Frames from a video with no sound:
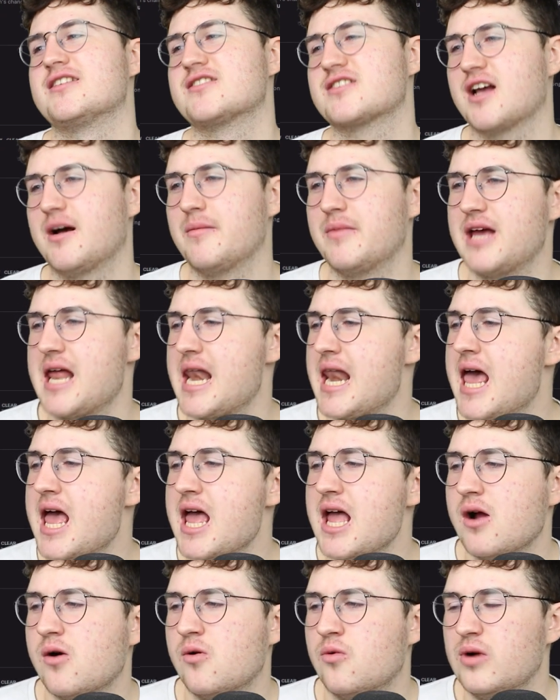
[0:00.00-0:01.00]
has come in.
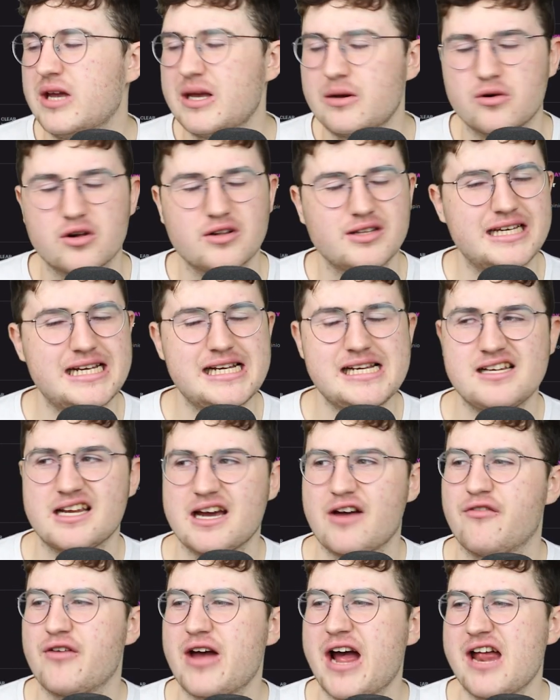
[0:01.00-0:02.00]
We will need
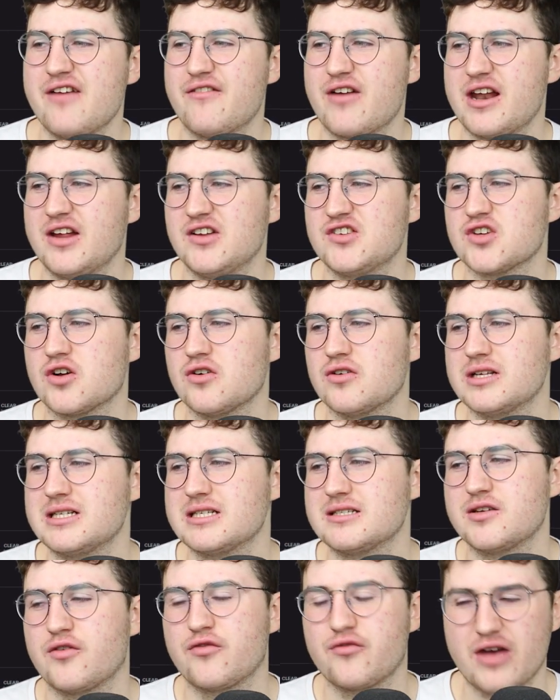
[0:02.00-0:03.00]
a very, very
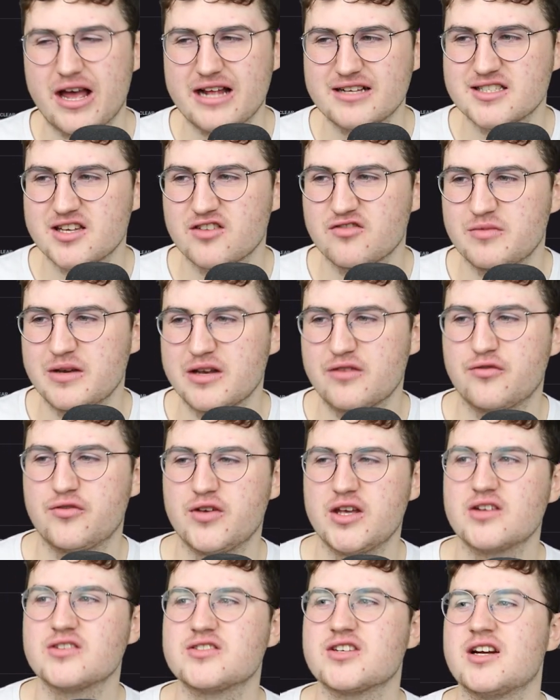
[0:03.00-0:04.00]
solid defensive
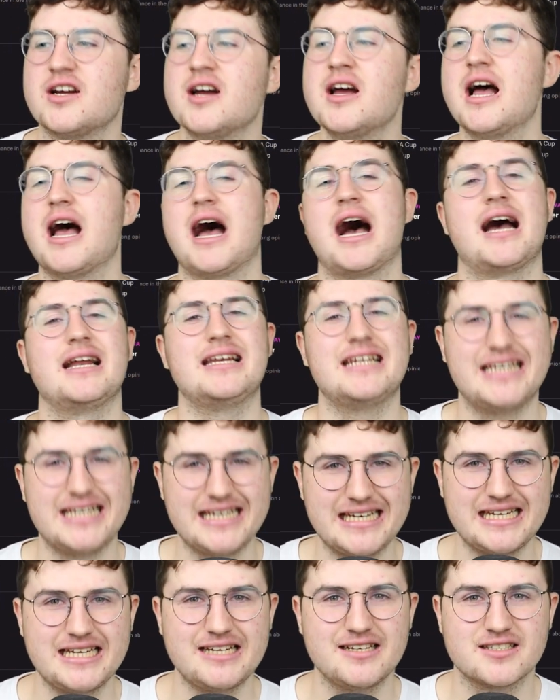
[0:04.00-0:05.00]
midfielder, and
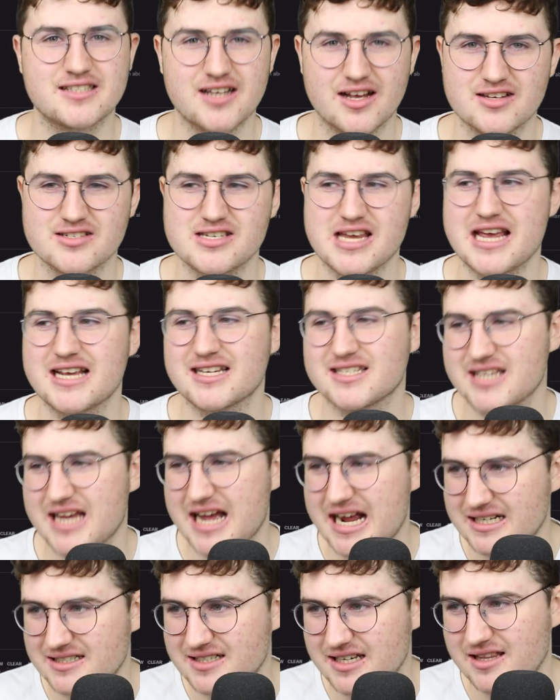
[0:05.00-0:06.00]
he does
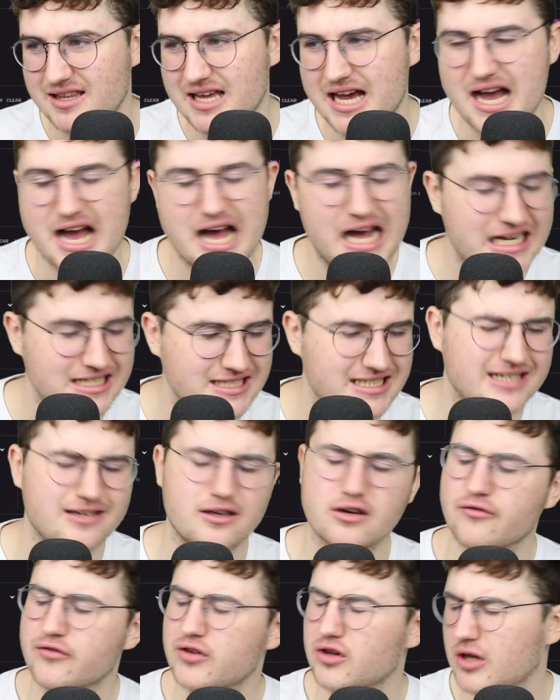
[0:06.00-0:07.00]
exactly that. And he
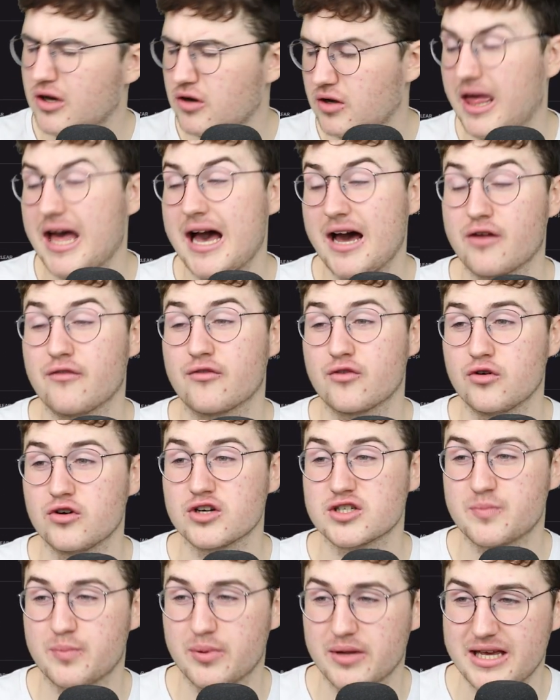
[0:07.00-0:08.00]
can of
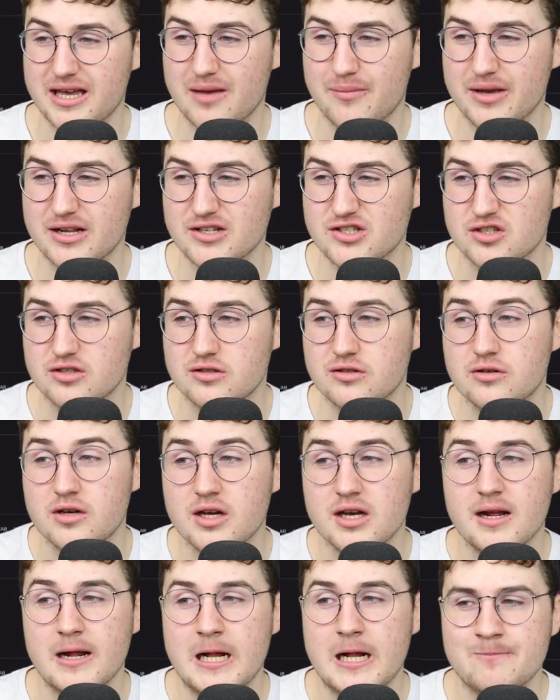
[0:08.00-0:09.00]
course play a bit too.
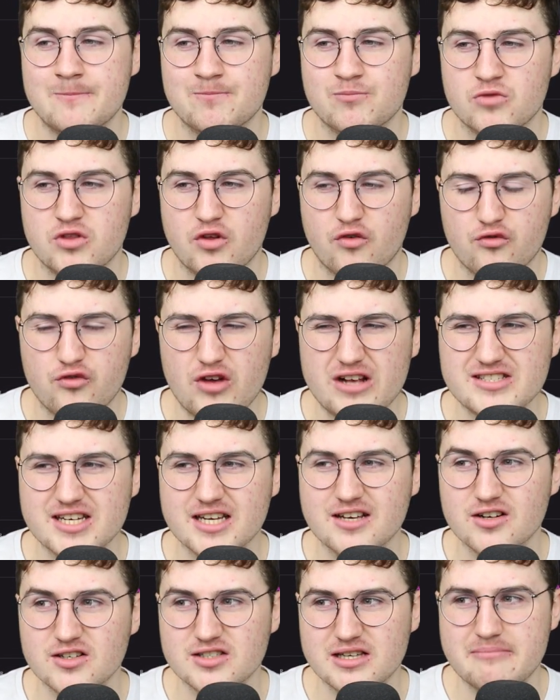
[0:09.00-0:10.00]
The
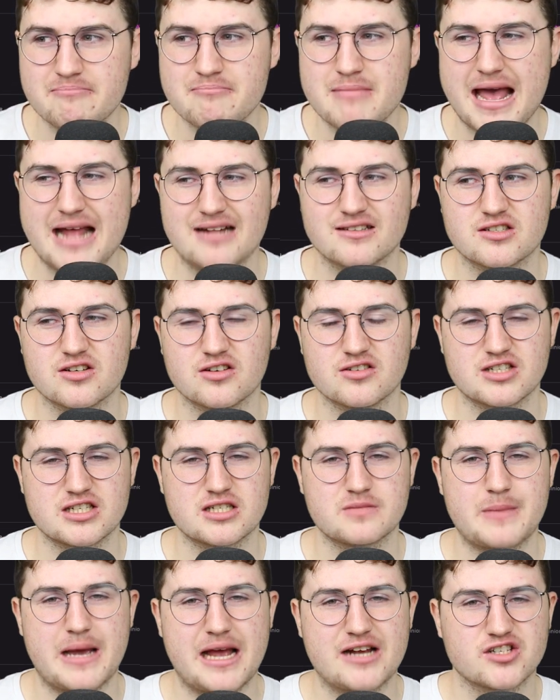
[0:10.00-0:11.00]
physicals and mentals
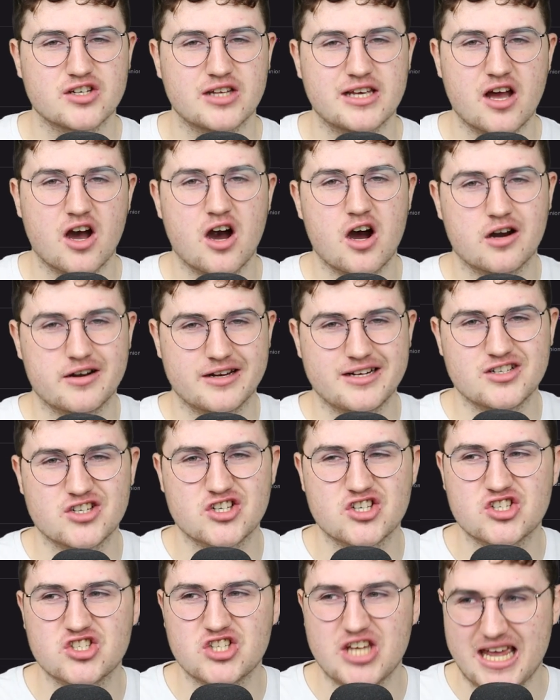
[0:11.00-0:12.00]
especially are
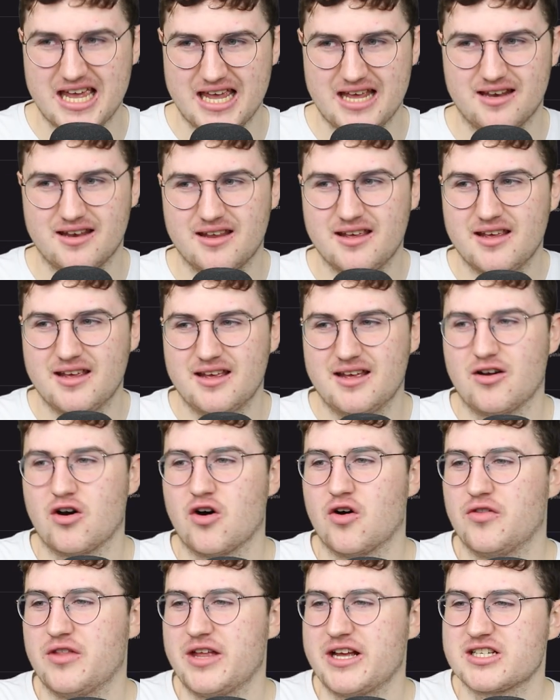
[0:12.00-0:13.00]
insane
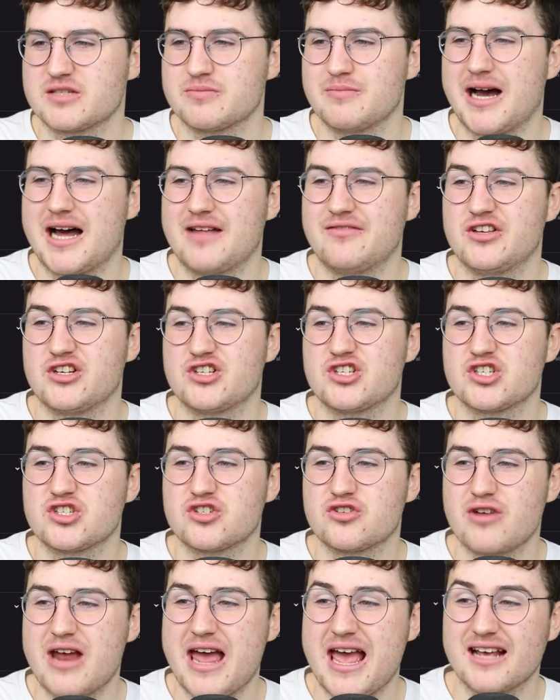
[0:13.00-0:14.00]
on this man. The
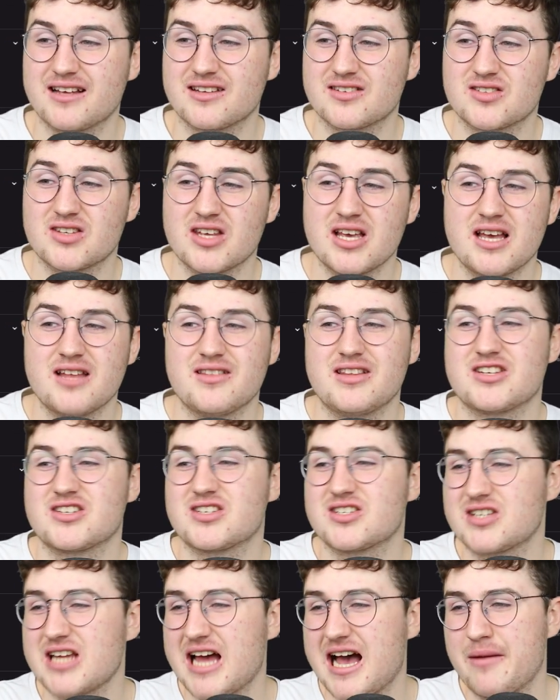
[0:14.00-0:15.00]
strength, the
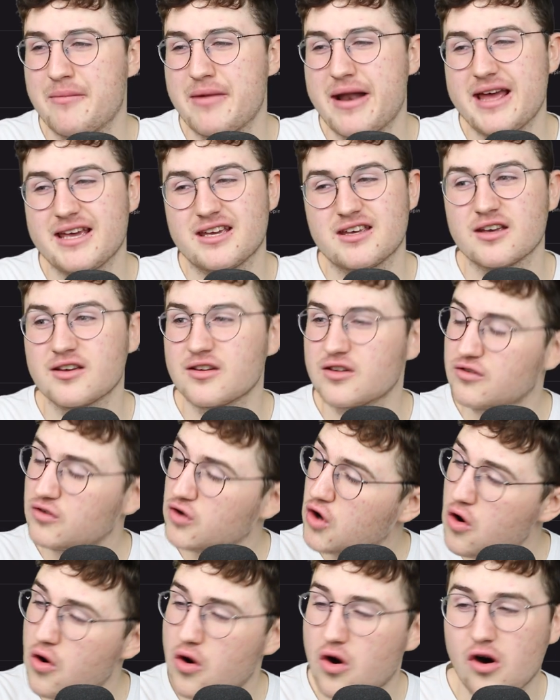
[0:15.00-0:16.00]
stamina, he can
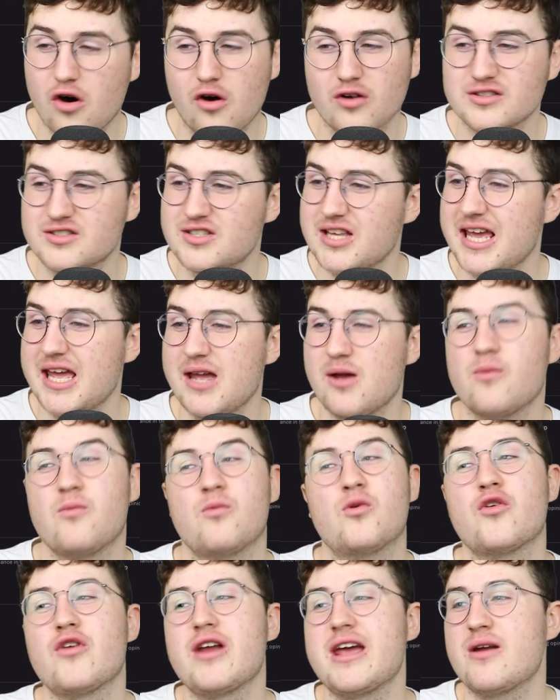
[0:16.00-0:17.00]
go all day.
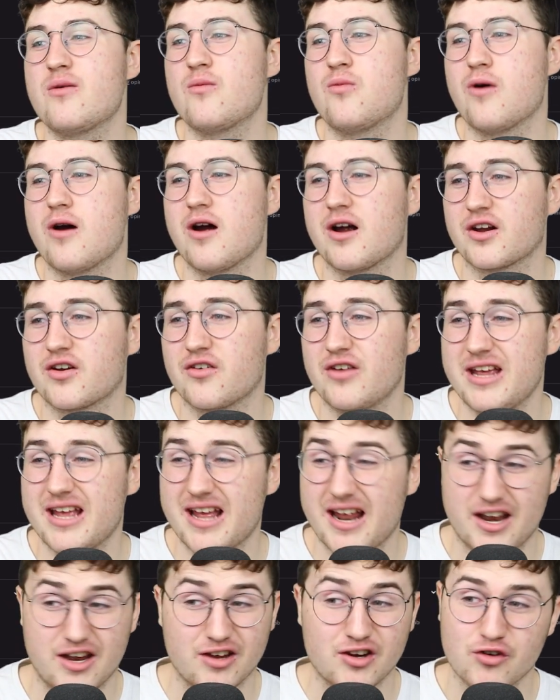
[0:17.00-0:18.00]
Great work rate
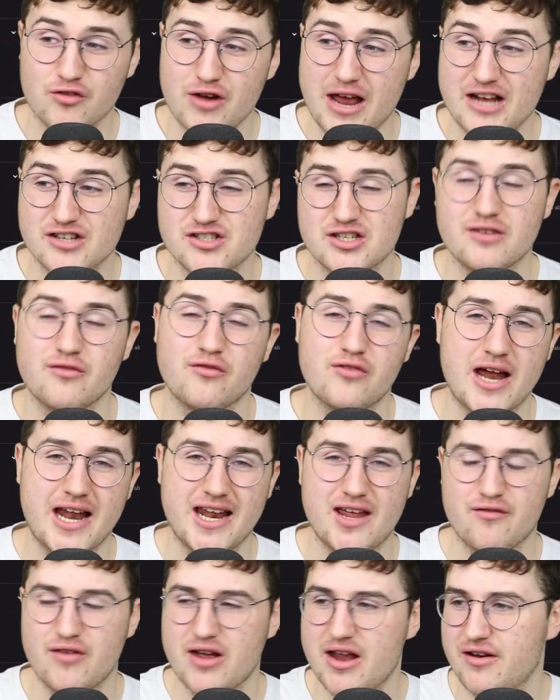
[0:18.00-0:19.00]
and aggression,
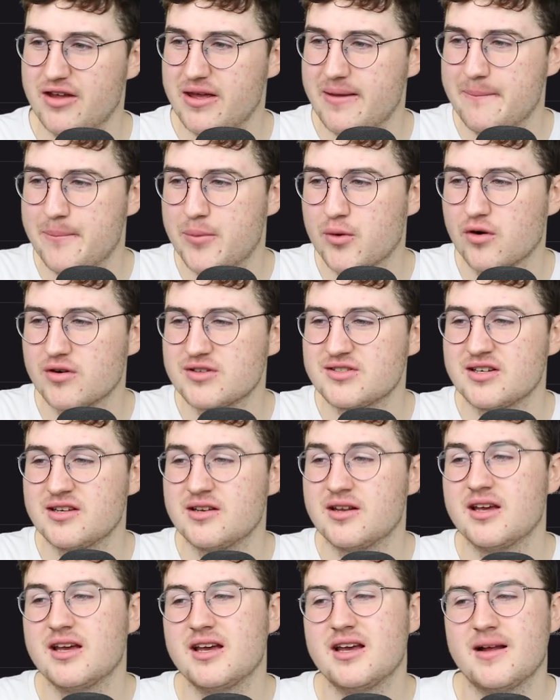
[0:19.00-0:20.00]
very, very
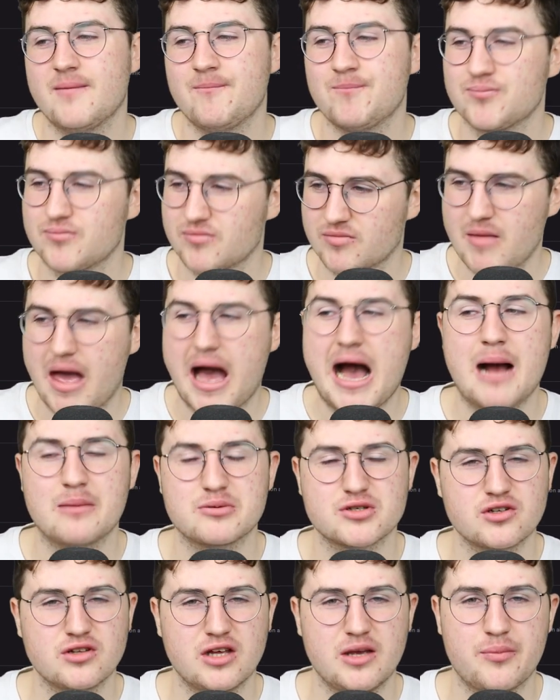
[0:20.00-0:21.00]
important.
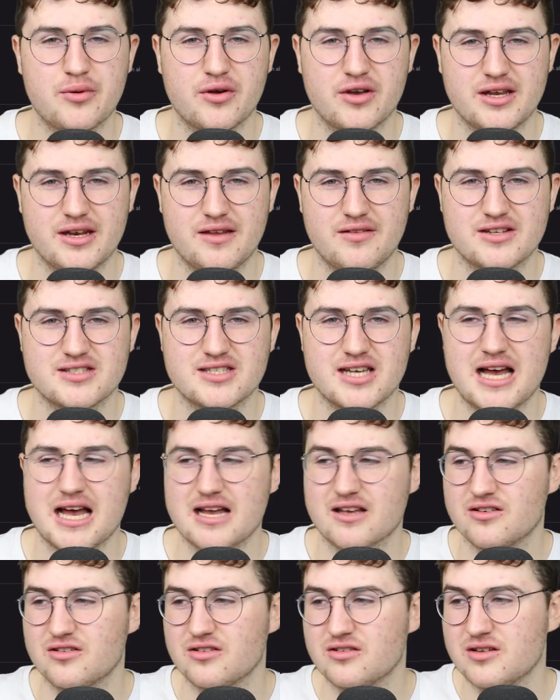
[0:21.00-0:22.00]
Absolutely brilliant in the
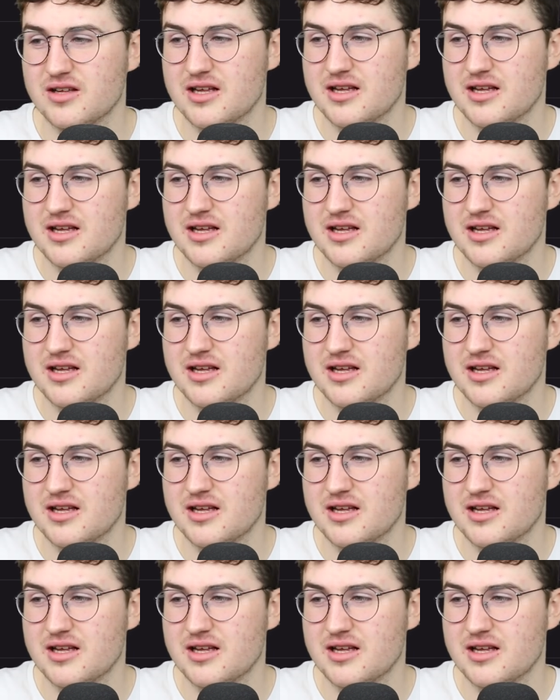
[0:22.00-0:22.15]
tackle.